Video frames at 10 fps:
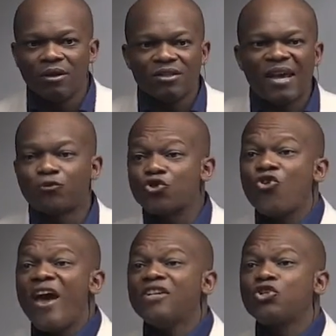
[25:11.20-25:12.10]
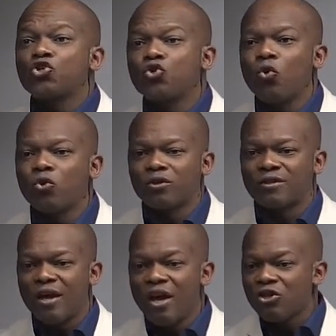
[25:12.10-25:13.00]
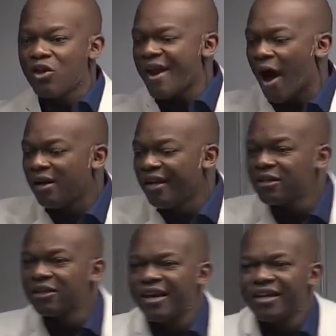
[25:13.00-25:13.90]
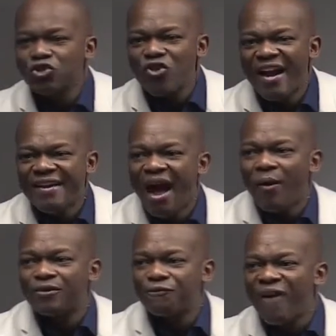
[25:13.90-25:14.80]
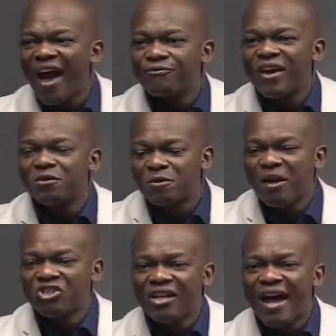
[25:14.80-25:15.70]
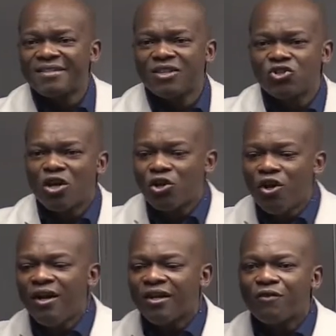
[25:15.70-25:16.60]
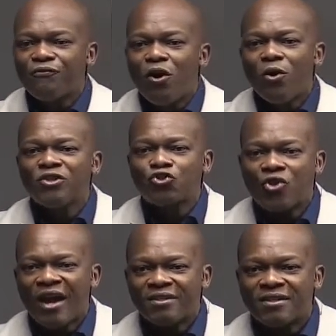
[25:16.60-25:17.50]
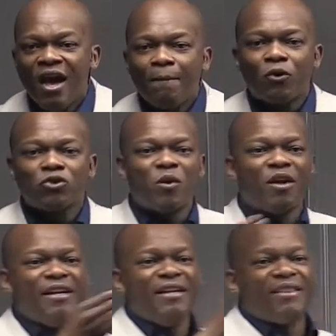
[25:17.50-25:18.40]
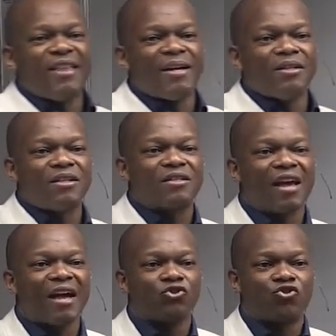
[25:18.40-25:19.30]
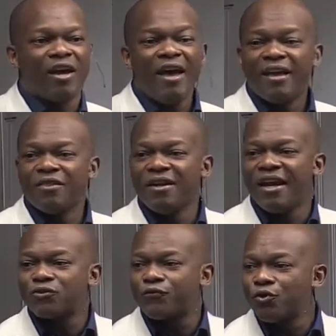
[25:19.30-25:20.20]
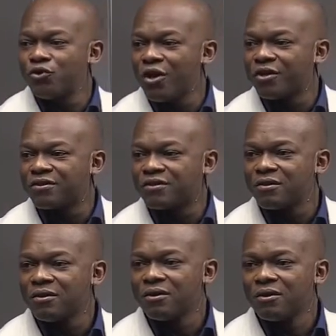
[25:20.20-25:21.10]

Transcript: some trade schools, so that our little kids right now at five can specialize and start learning the following trades because we're going to need that in this country in the next few years.